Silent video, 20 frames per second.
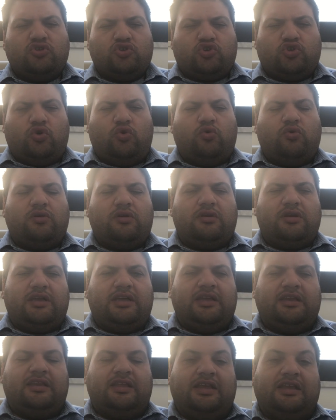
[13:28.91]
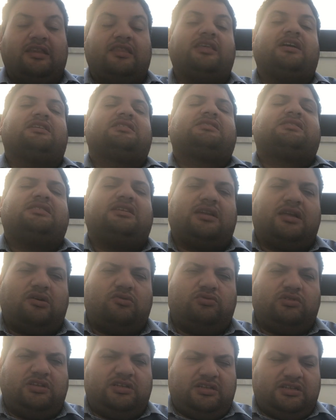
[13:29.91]
so in, in their
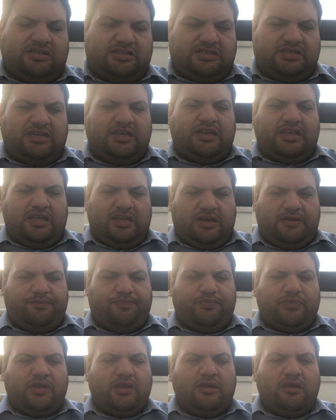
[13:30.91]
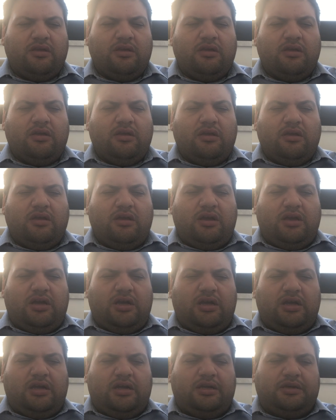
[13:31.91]
surroundings area.
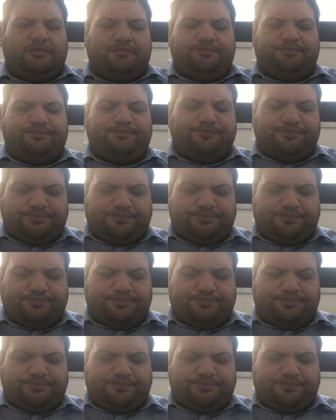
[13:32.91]
Um,